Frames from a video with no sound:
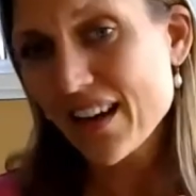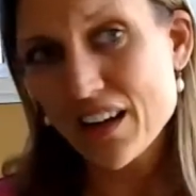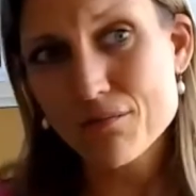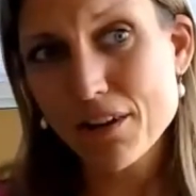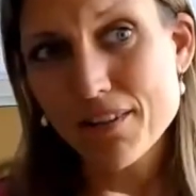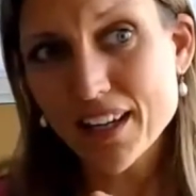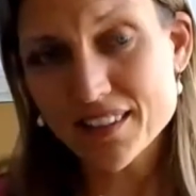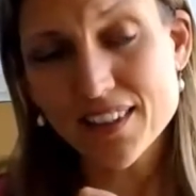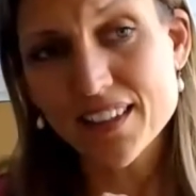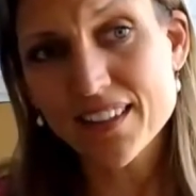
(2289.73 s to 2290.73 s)
And we have
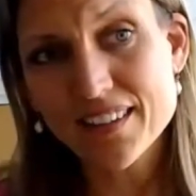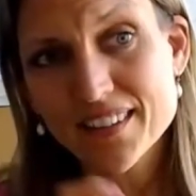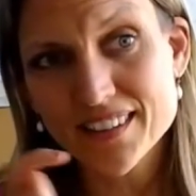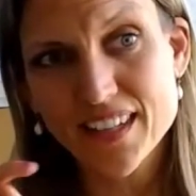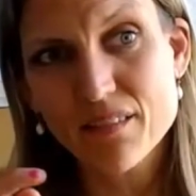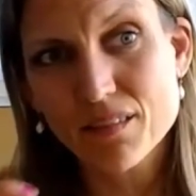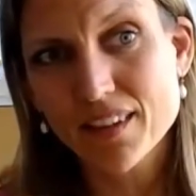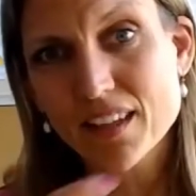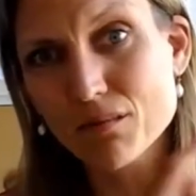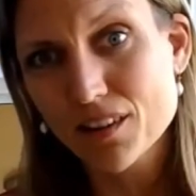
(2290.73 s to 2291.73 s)
actually done the same
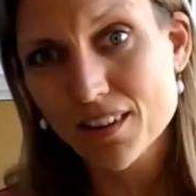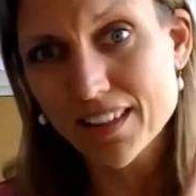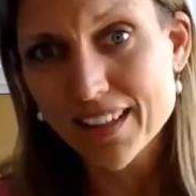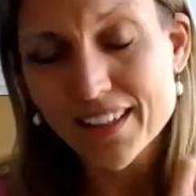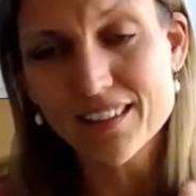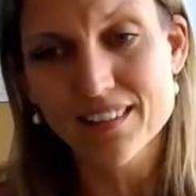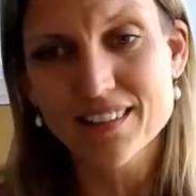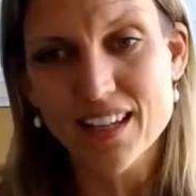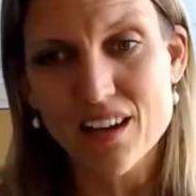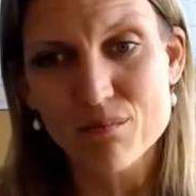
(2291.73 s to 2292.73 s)
thing with the clinical
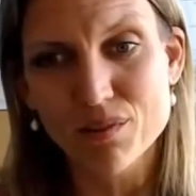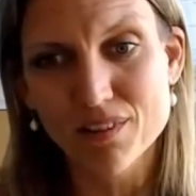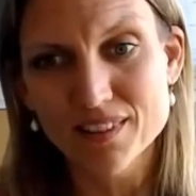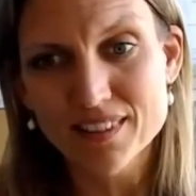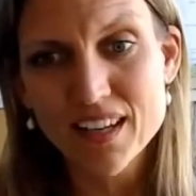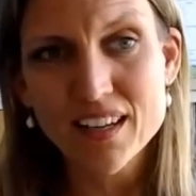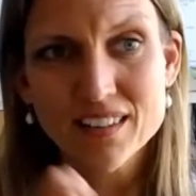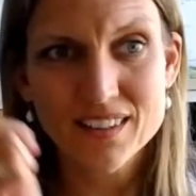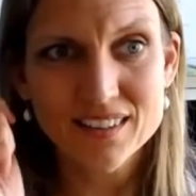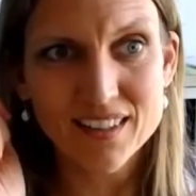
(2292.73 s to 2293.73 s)
samples,
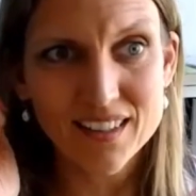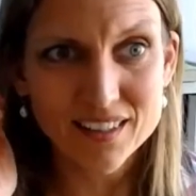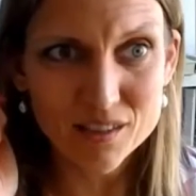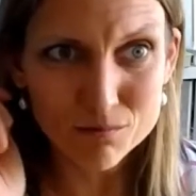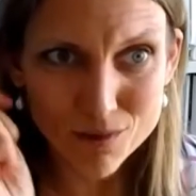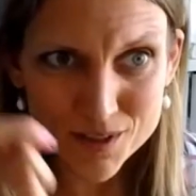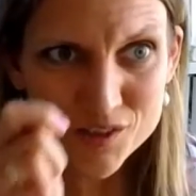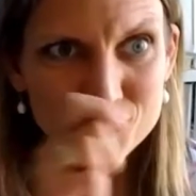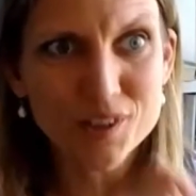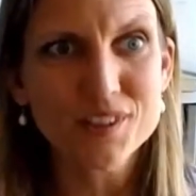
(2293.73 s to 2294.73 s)
so that it's one
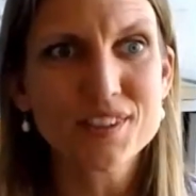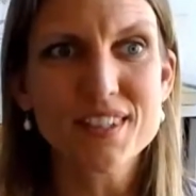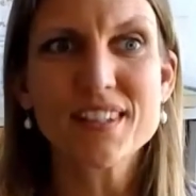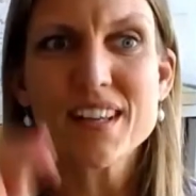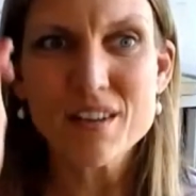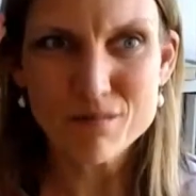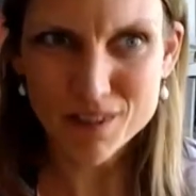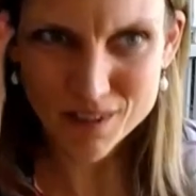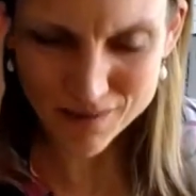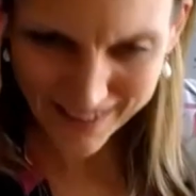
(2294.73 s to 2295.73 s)
surgeon, we
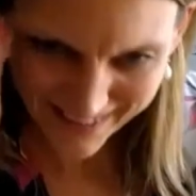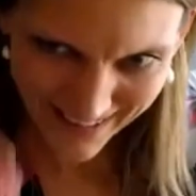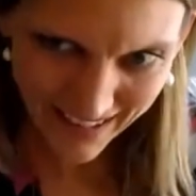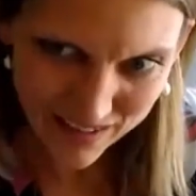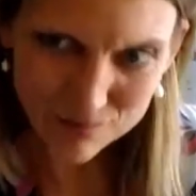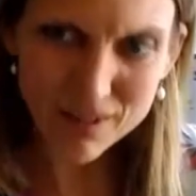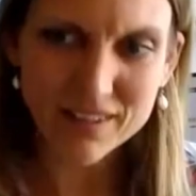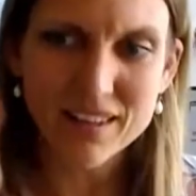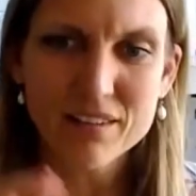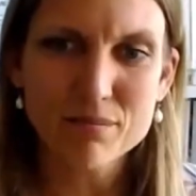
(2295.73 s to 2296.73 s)
know exactly where
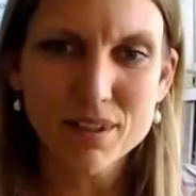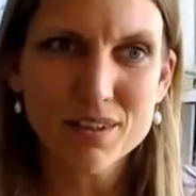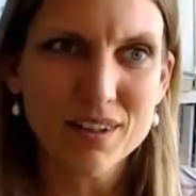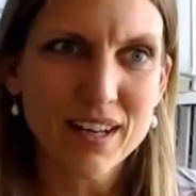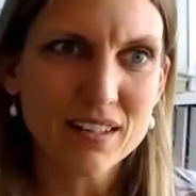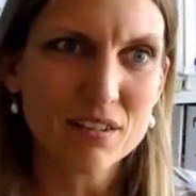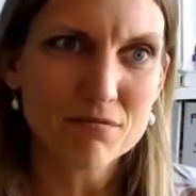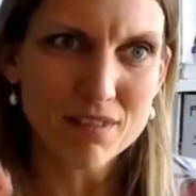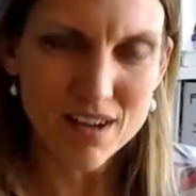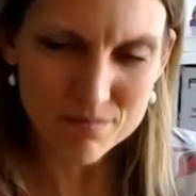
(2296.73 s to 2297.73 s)
they have been collected
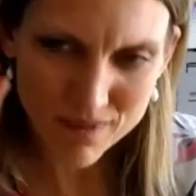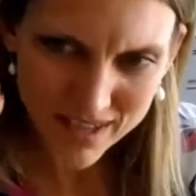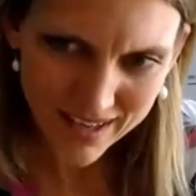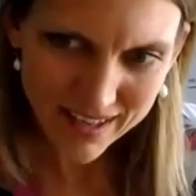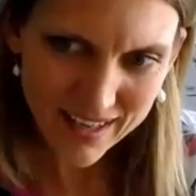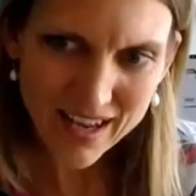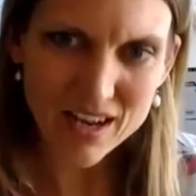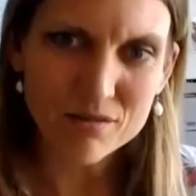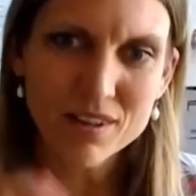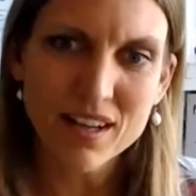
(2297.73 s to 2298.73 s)
from and
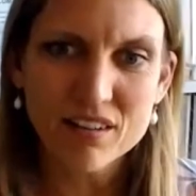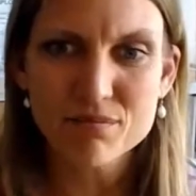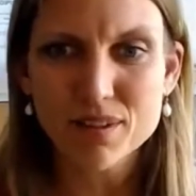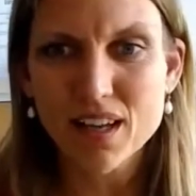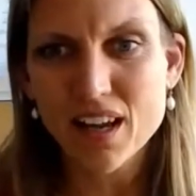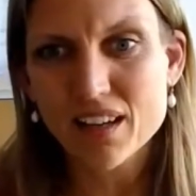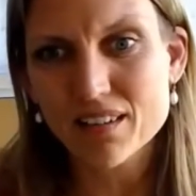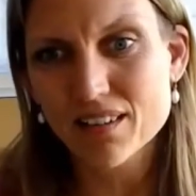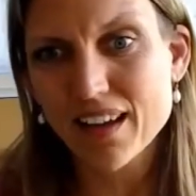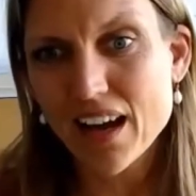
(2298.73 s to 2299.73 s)
how they have been
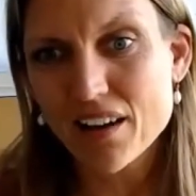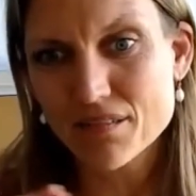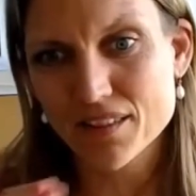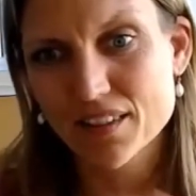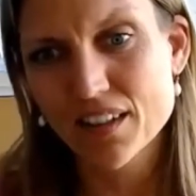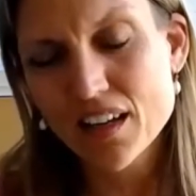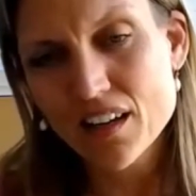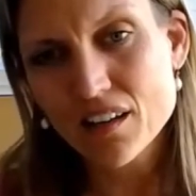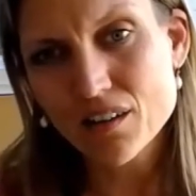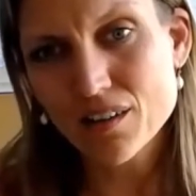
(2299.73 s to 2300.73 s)
handled after
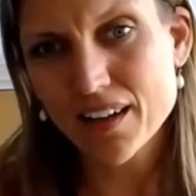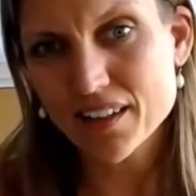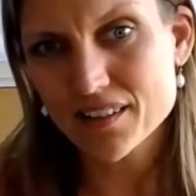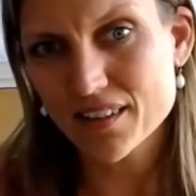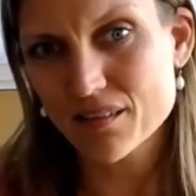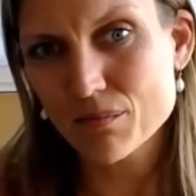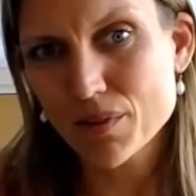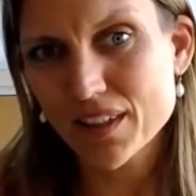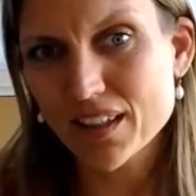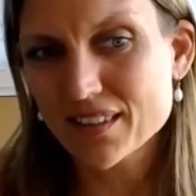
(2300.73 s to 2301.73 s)
collection.
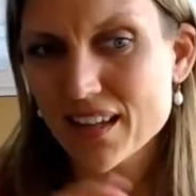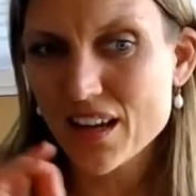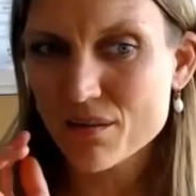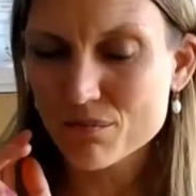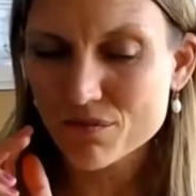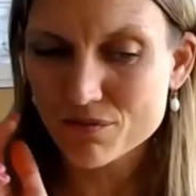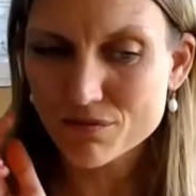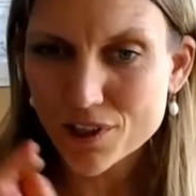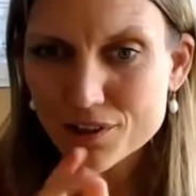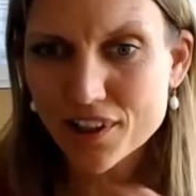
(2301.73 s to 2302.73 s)
Because I'm
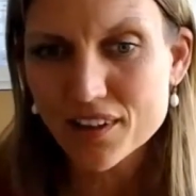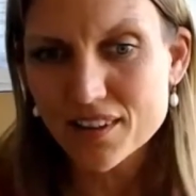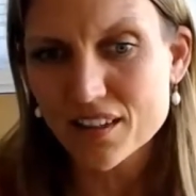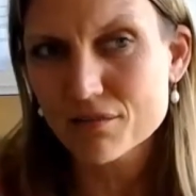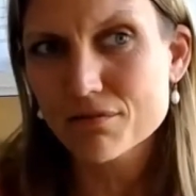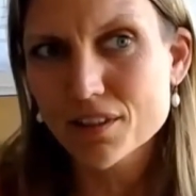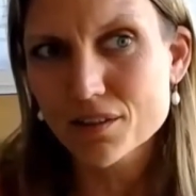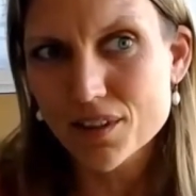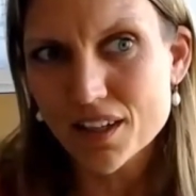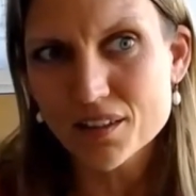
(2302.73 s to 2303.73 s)
worried that if we
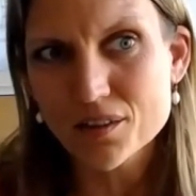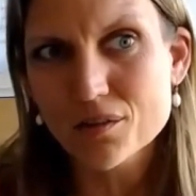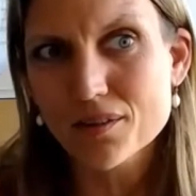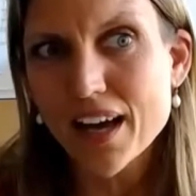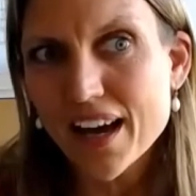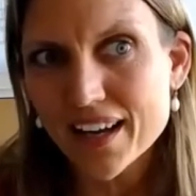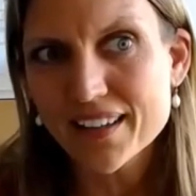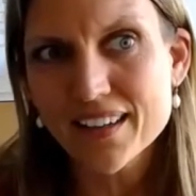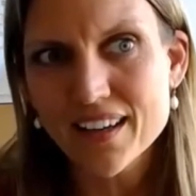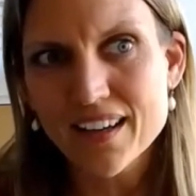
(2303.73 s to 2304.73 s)
do not do
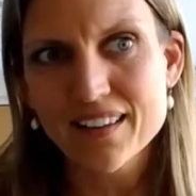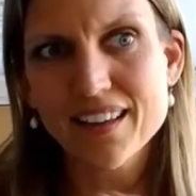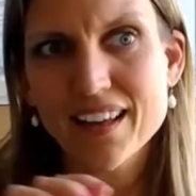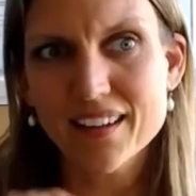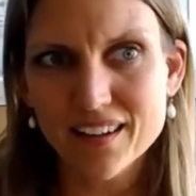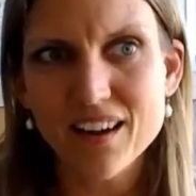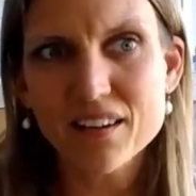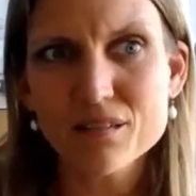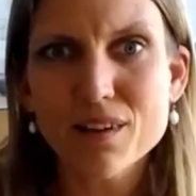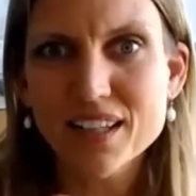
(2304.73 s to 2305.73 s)
that, that
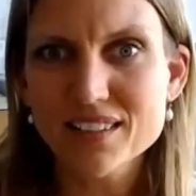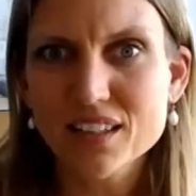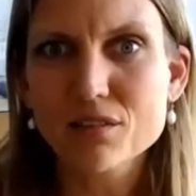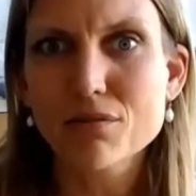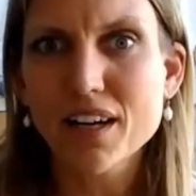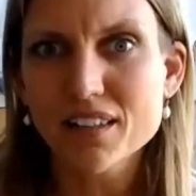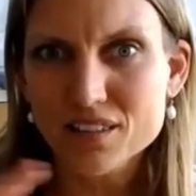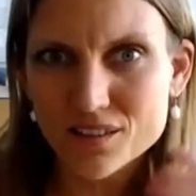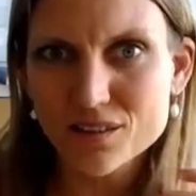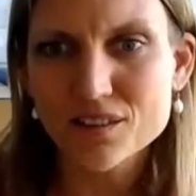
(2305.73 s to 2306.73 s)
otherwise the
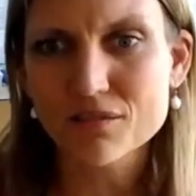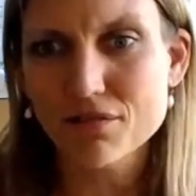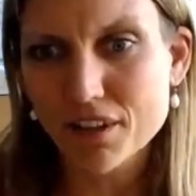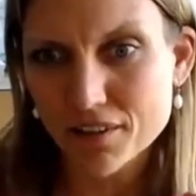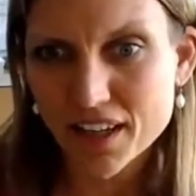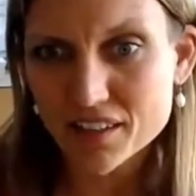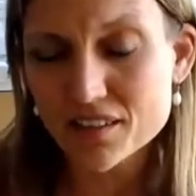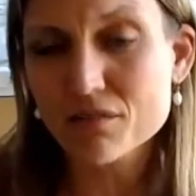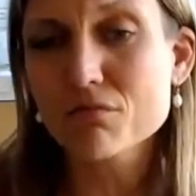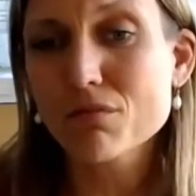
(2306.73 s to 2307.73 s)
greatest source of
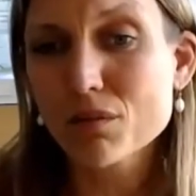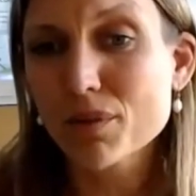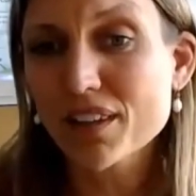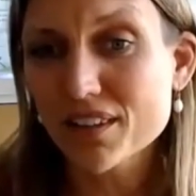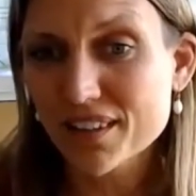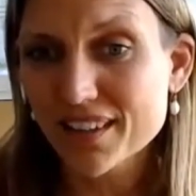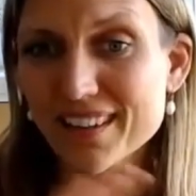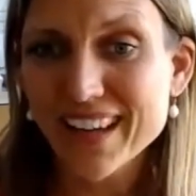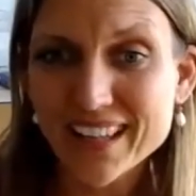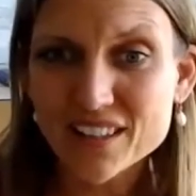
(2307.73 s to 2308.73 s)
variation will be the
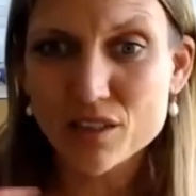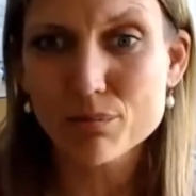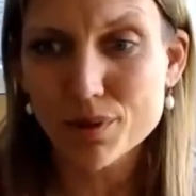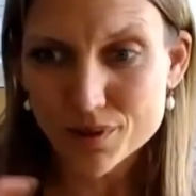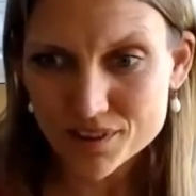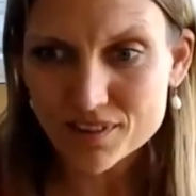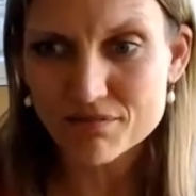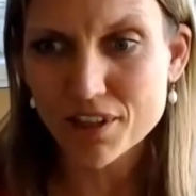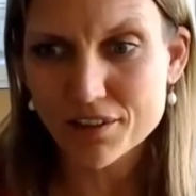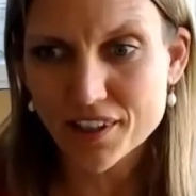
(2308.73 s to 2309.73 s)
interperson
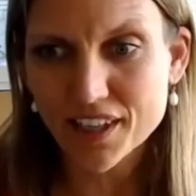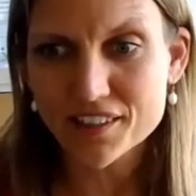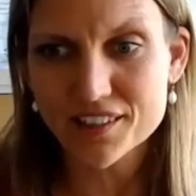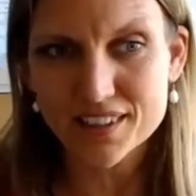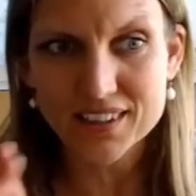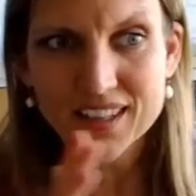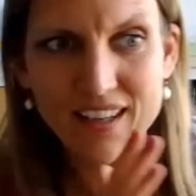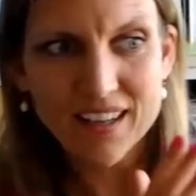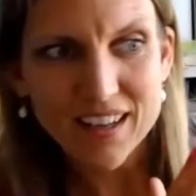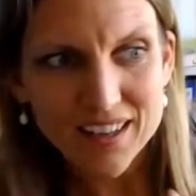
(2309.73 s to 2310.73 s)
variation
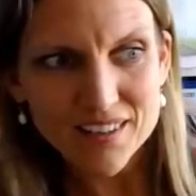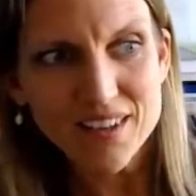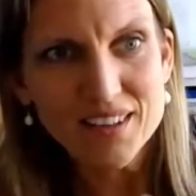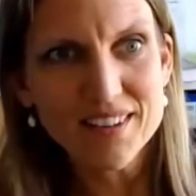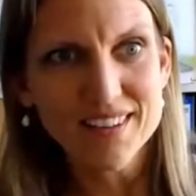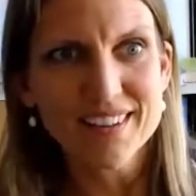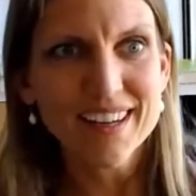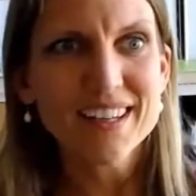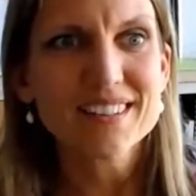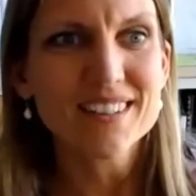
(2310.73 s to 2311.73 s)
and not the
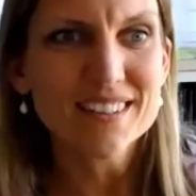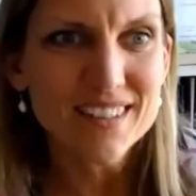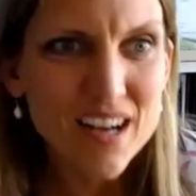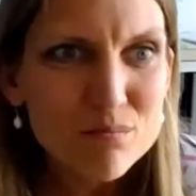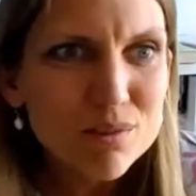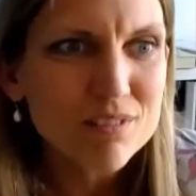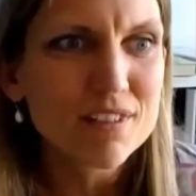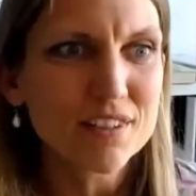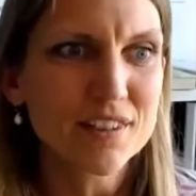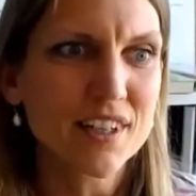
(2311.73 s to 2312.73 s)
intersample
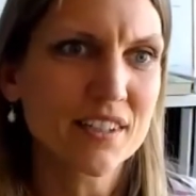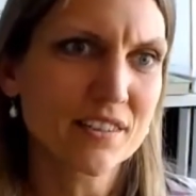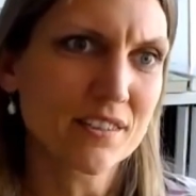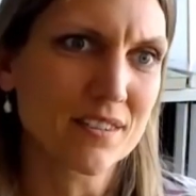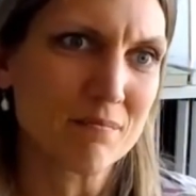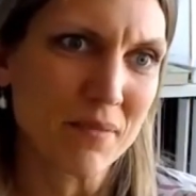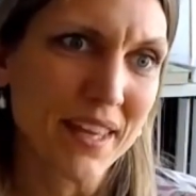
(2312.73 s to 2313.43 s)
variation.